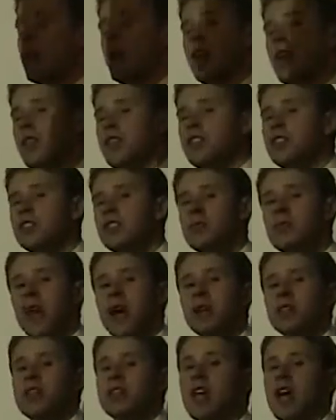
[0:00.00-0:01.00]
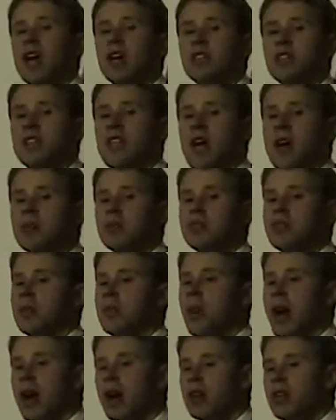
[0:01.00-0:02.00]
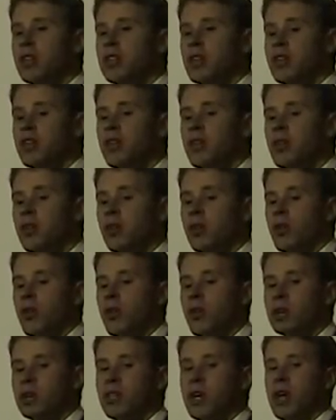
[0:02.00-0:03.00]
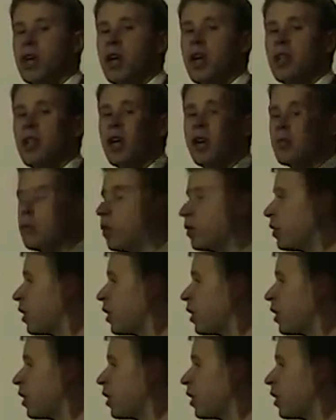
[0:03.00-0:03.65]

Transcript: This is about establishing moderately difficult goals that are both